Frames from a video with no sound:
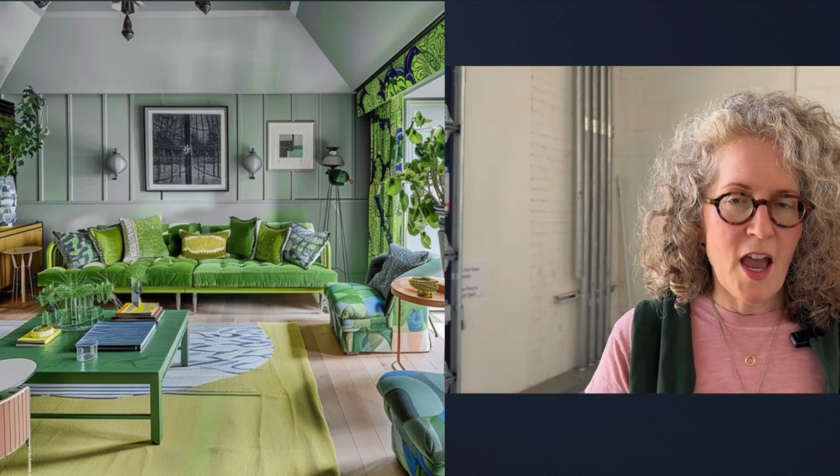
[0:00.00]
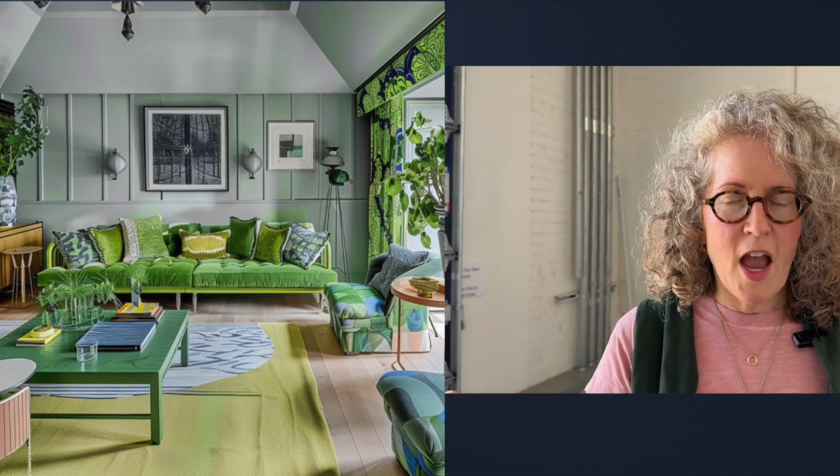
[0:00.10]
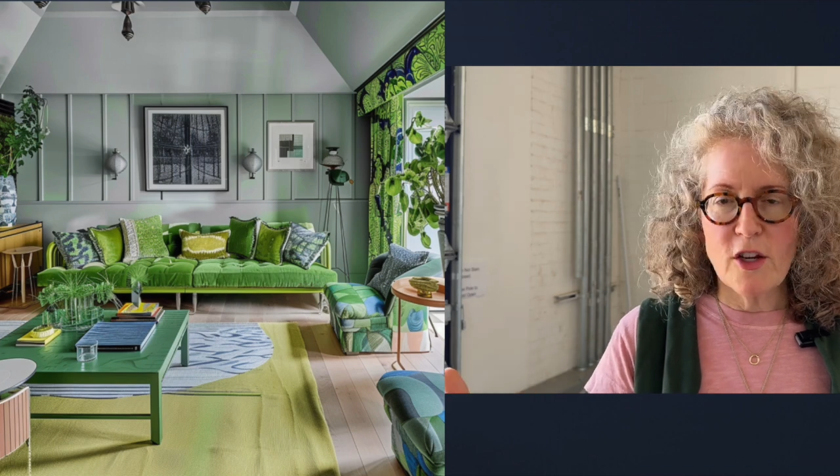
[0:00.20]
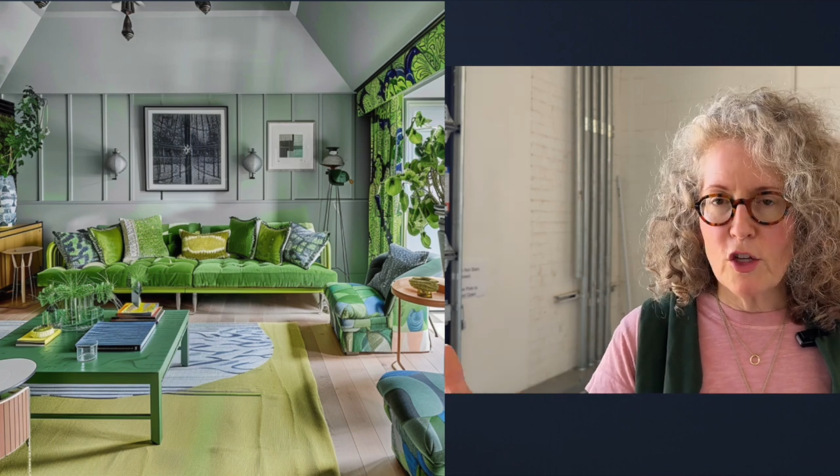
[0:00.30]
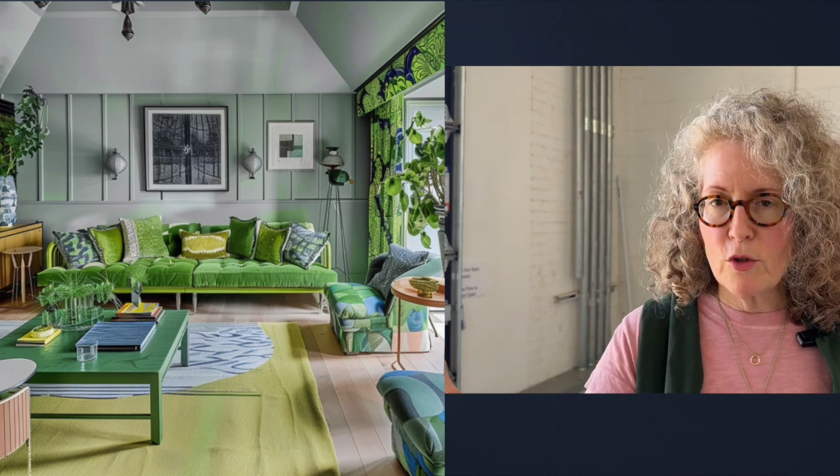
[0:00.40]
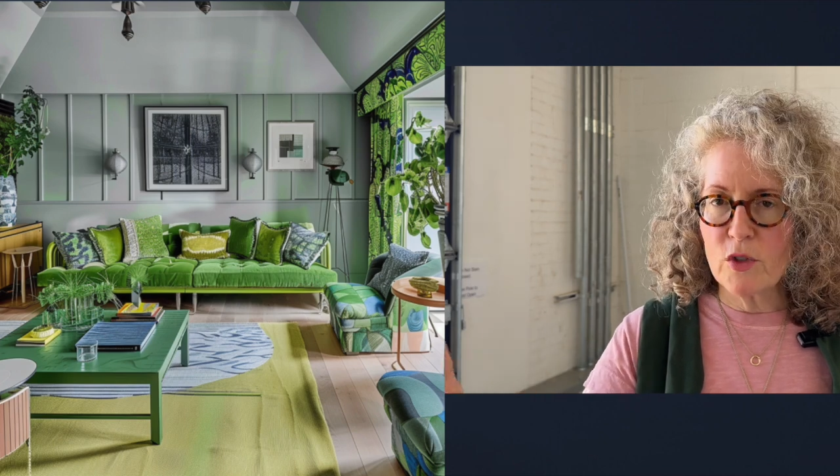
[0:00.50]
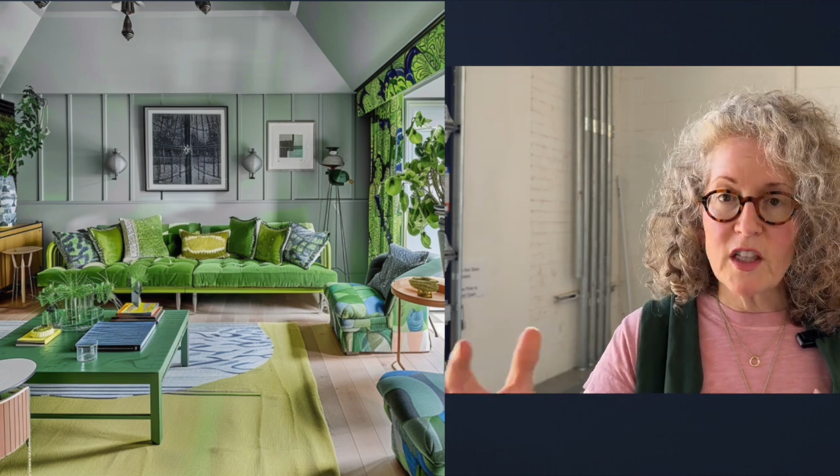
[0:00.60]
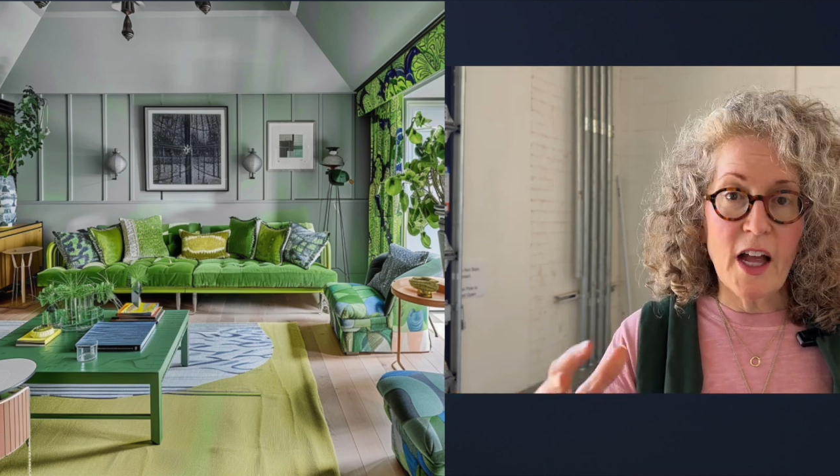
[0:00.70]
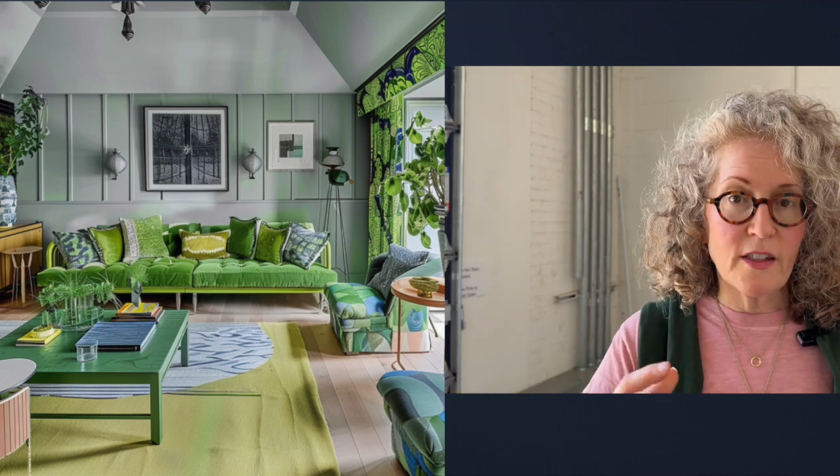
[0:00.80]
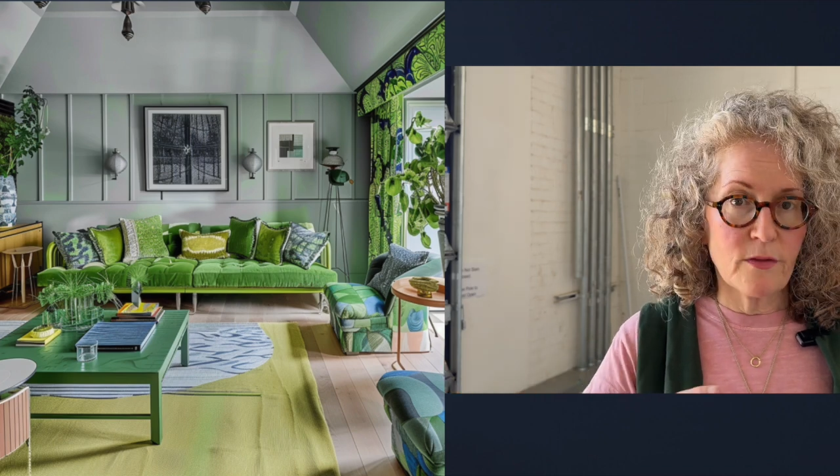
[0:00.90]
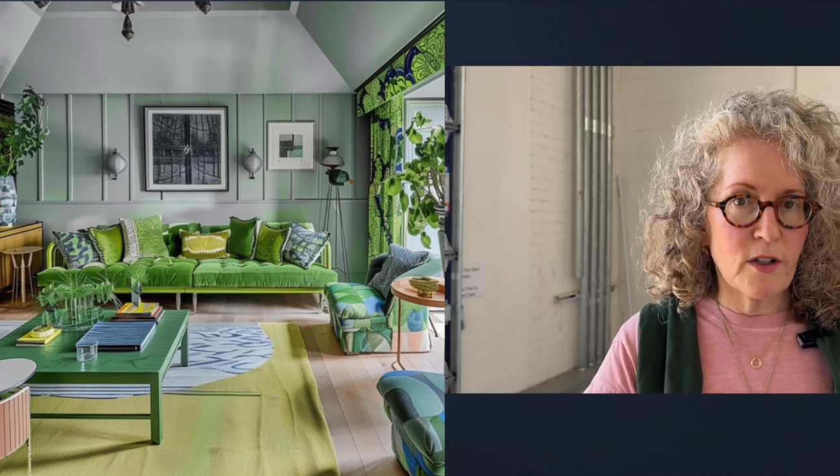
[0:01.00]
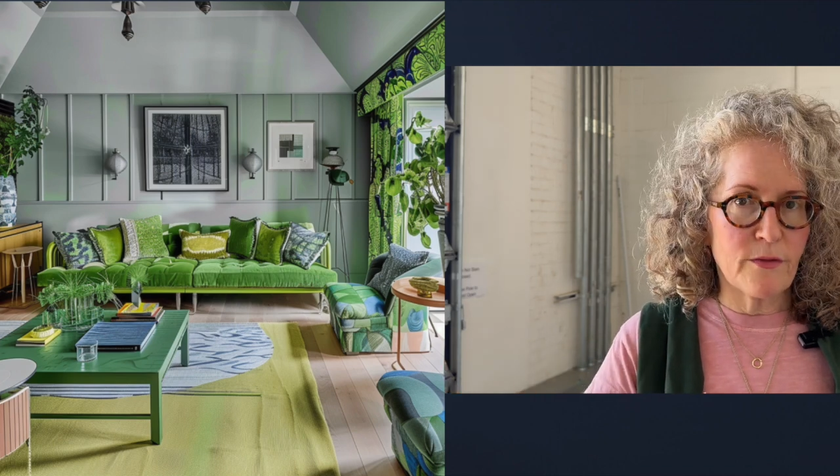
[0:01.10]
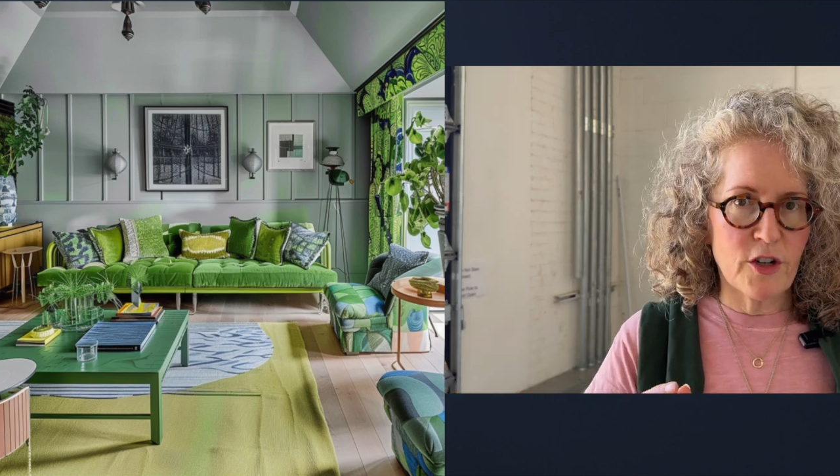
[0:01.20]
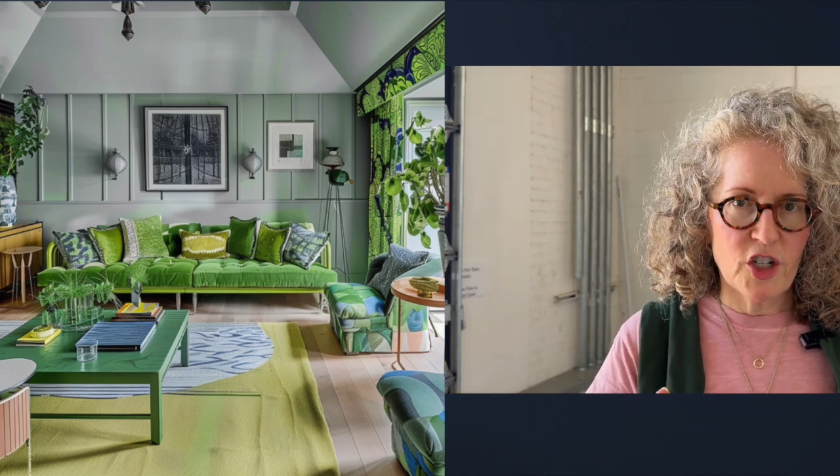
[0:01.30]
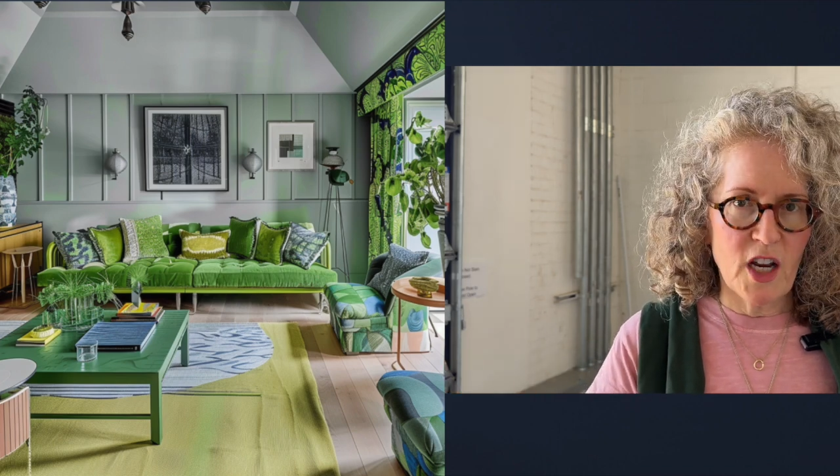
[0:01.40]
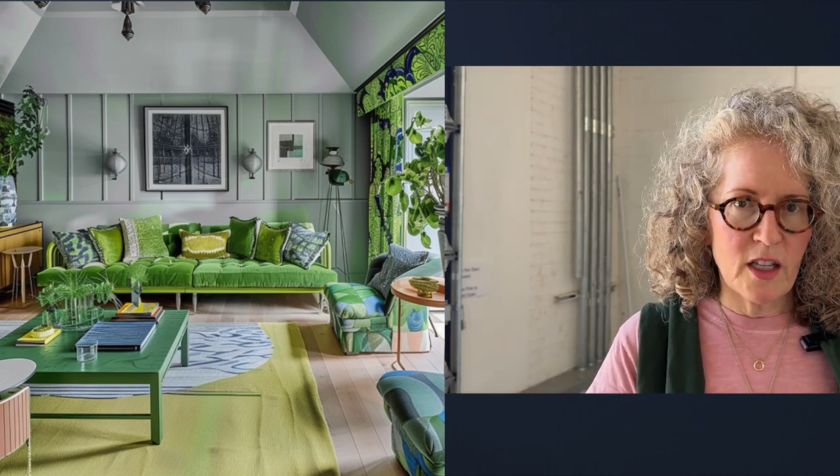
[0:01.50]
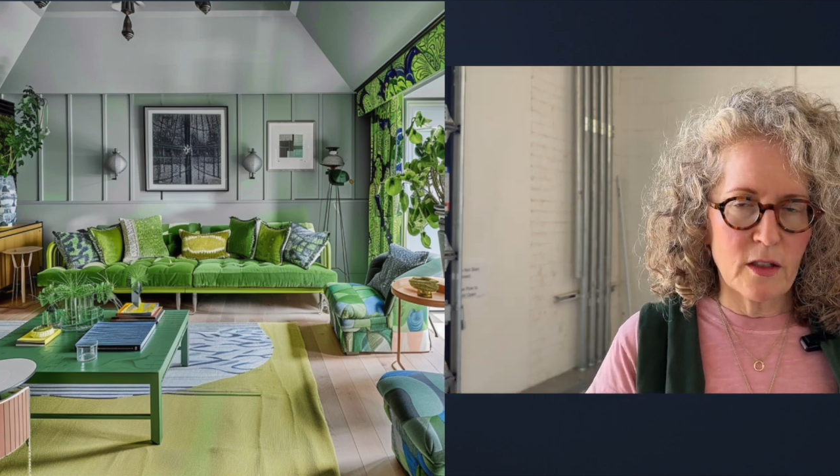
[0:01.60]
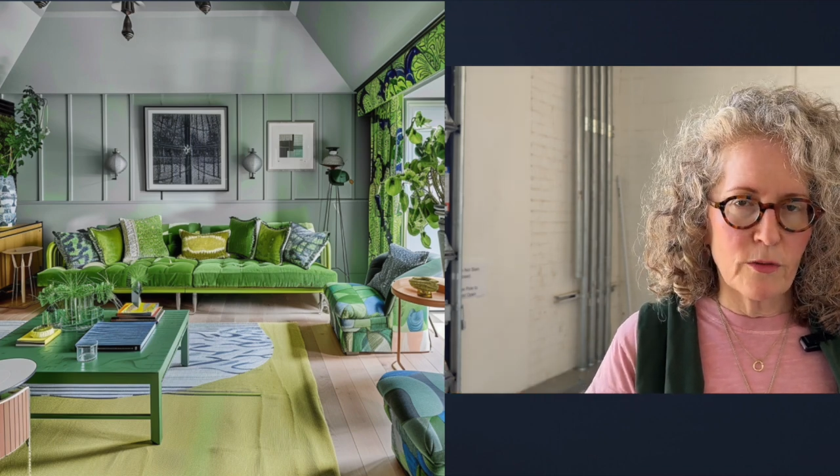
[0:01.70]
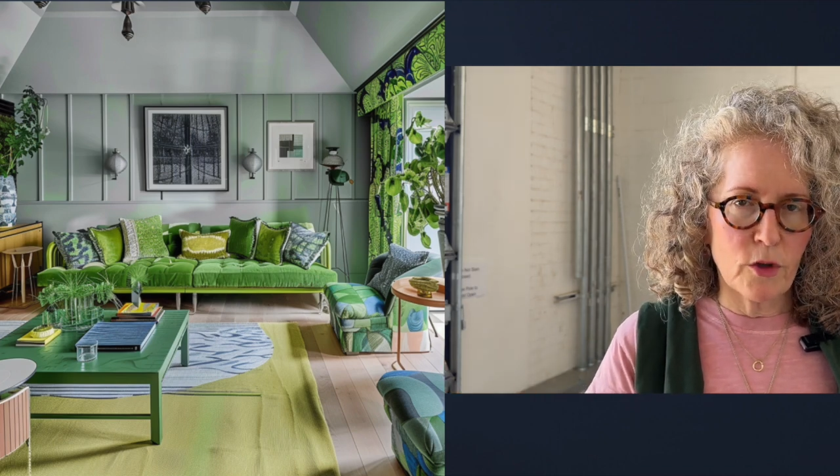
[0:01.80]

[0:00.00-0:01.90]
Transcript: and you use lots of different shades of